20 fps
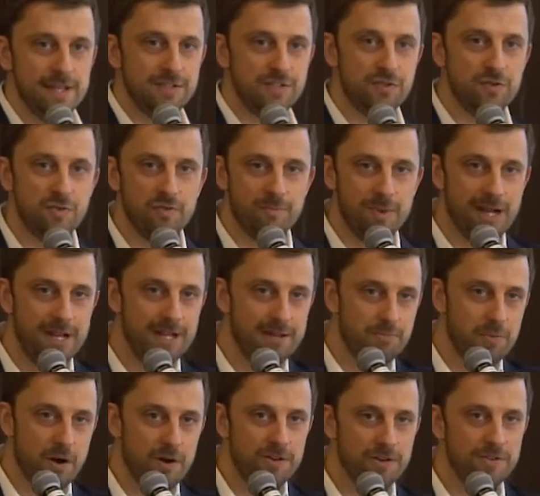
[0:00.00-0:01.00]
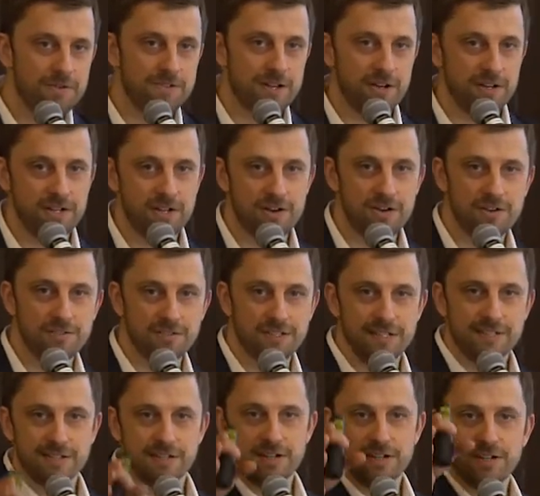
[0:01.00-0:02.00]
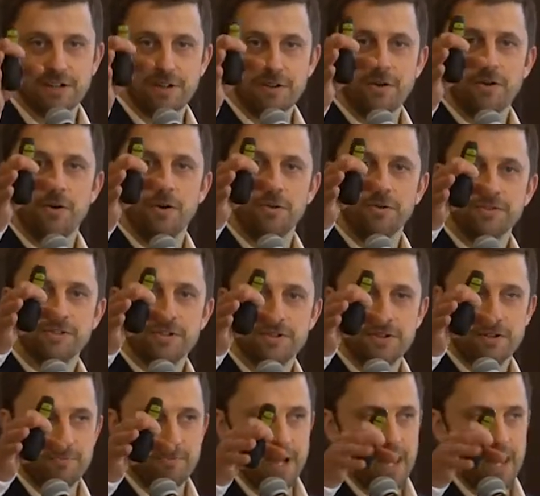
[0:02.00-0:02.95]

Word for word: Two of my partners are here Lisa Holter in